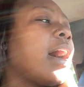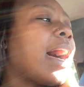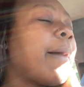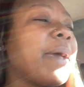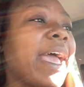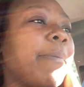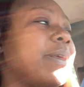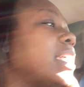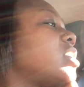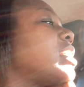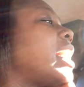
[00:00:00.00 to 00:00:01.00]
I'm happy
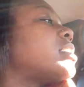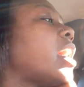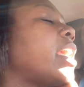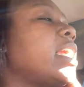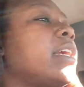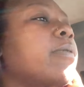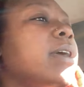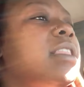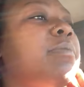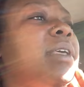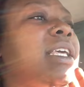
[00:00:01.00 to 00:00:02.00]
that you guys are here
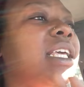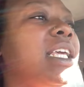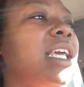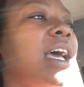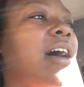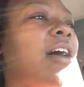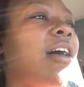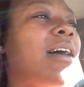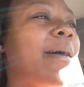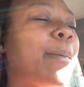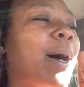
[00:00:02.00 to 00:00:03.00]
with me.
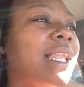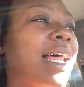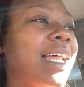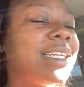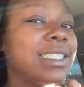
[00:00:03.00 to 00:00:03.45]
A lot of the